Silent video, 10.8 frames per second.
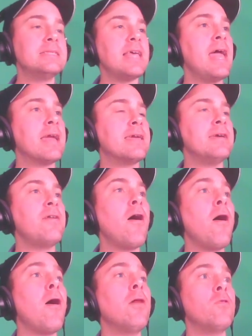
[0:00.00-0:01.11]
take it
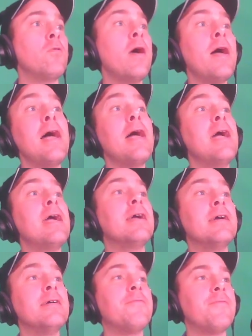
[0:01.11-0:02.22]
all
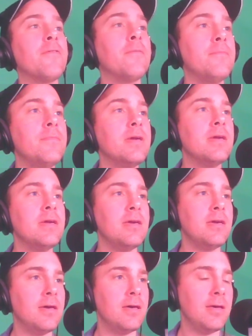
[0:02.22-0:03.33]
away from
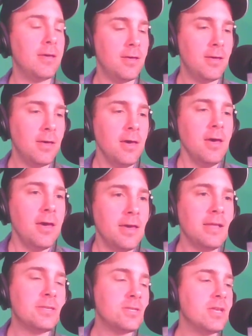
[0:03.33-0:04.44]
me.
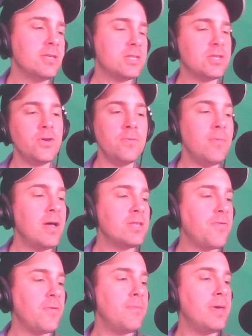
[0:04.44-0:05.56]
It's just too much
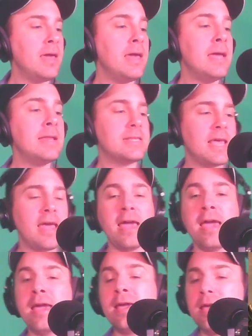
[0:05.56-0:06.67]
for me to
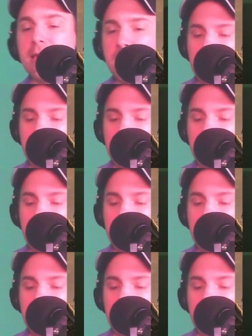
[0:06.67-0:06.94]
take.